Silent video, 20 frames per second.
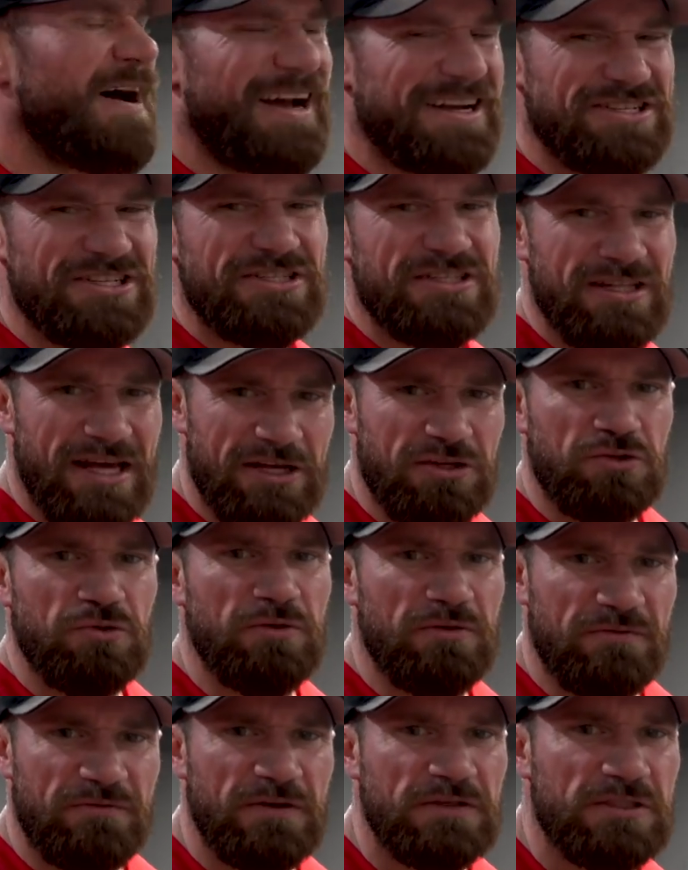I just like
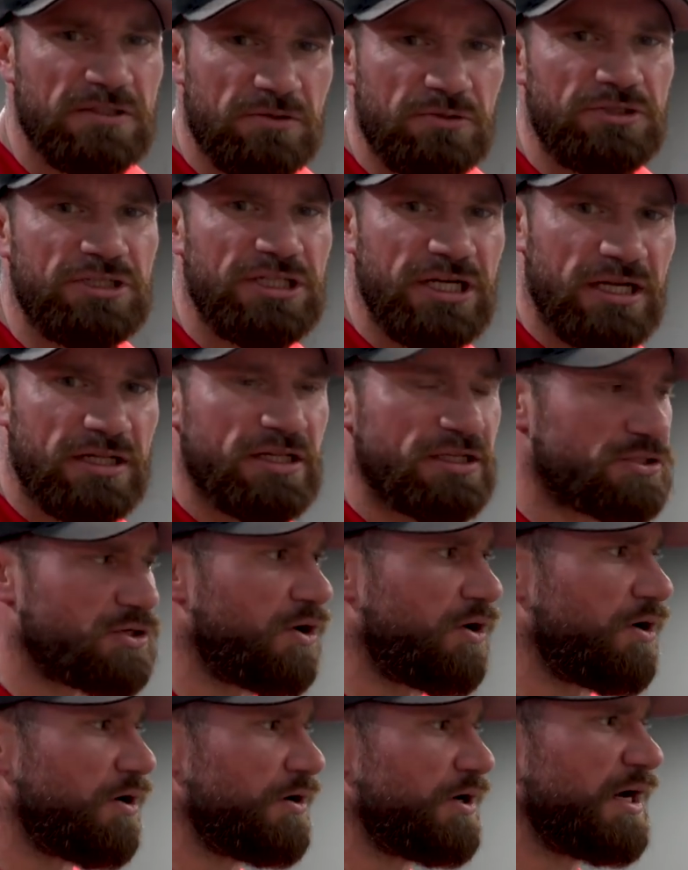doing physical shit that's
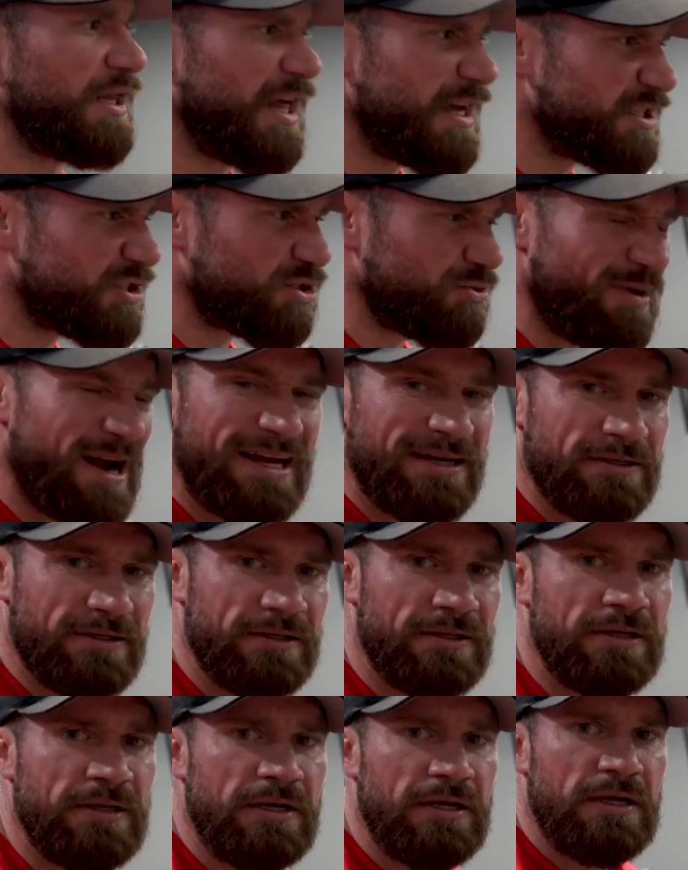hard. I like sweating.
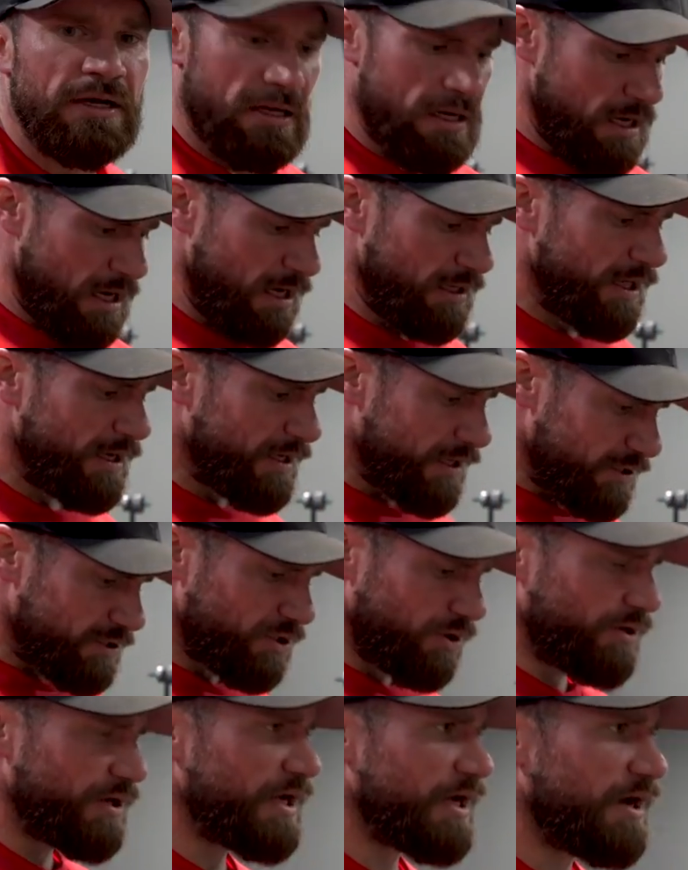I like
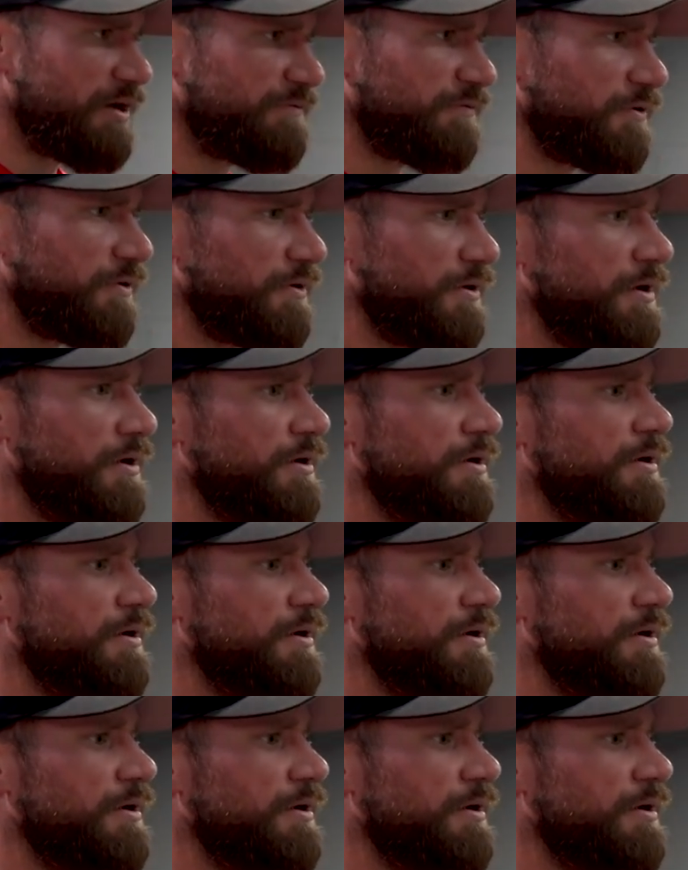exerting effort.